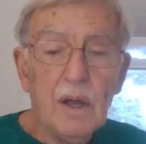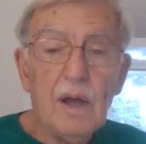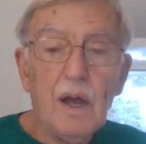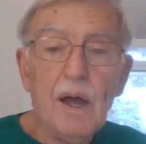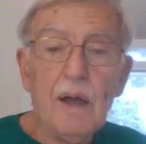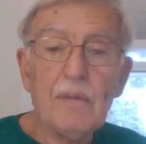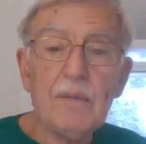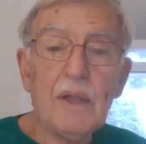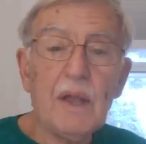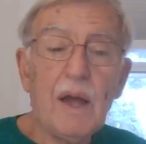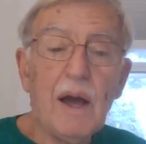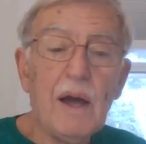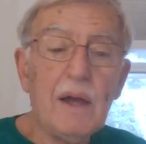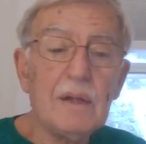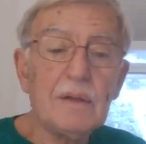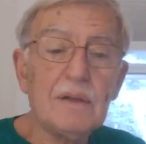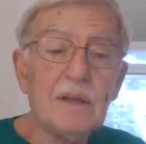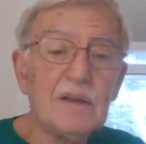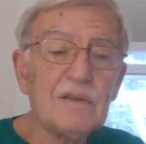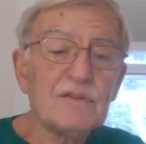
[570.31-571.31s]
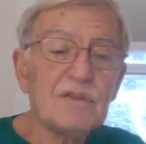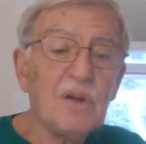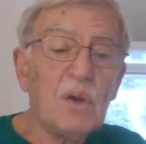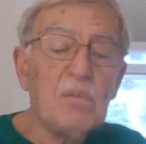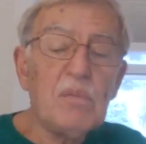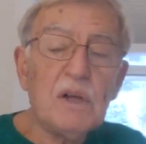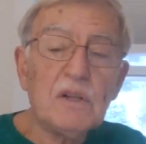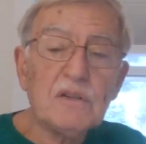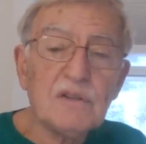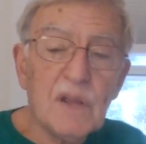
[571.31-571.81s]
I mean, there's so
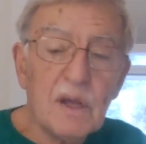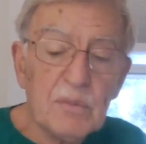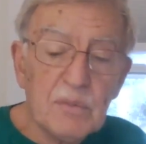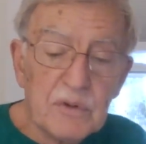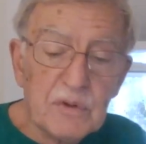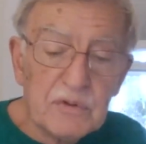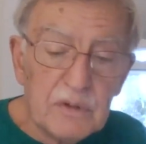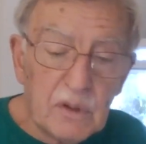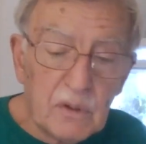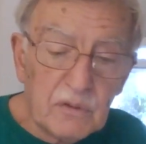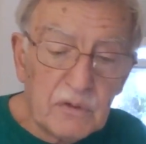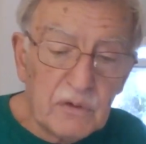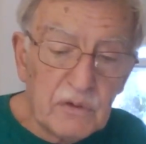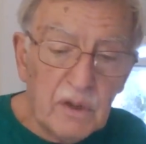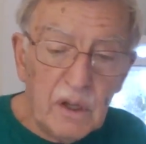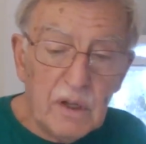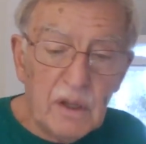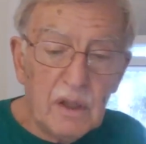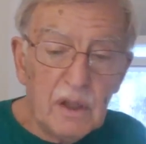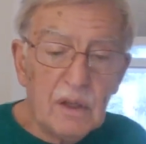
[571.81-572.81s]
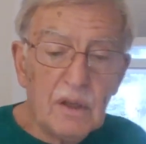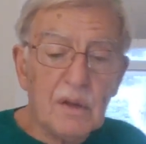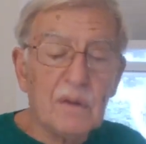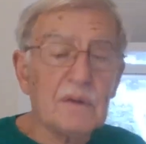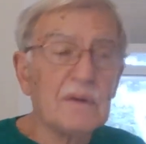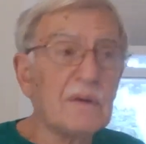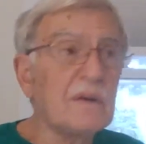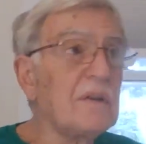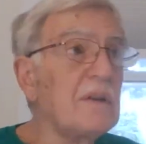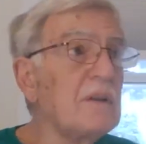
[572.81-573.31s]
much that we're still studying and
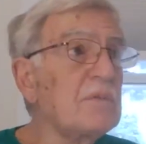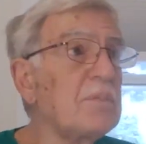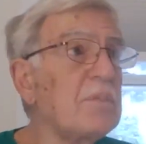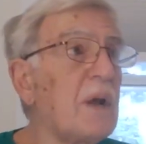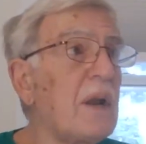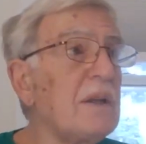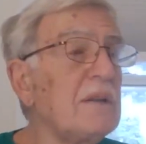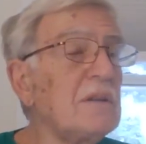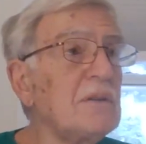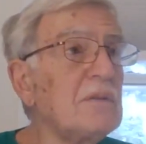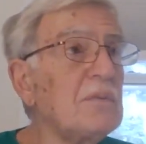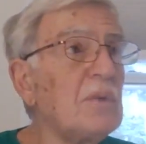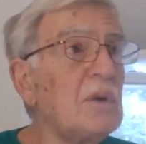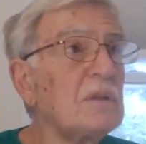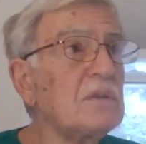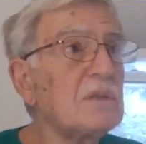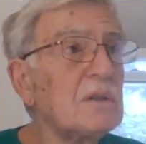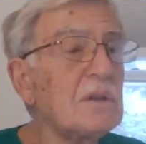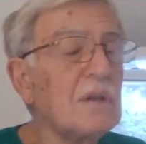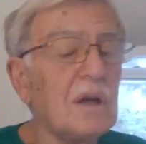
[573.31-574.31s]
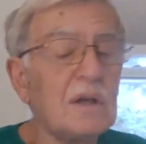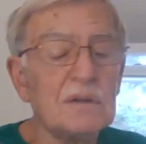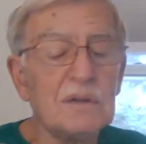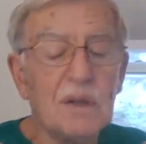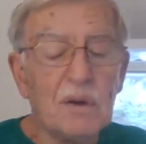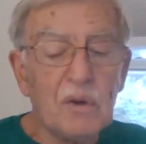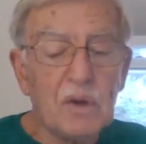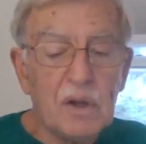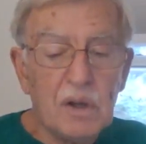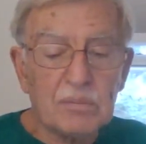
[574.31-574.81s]
learning this, but I just want you to
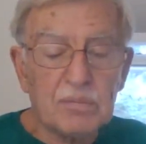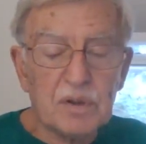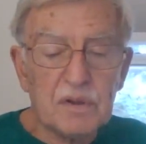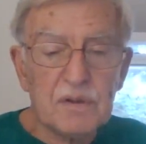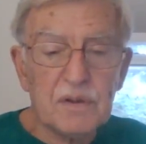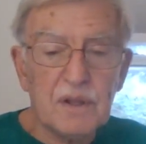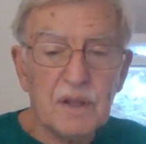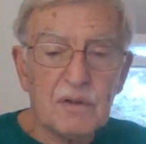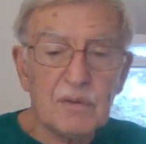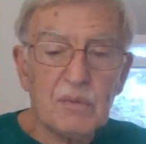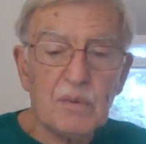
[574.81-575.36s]
know a couple of things.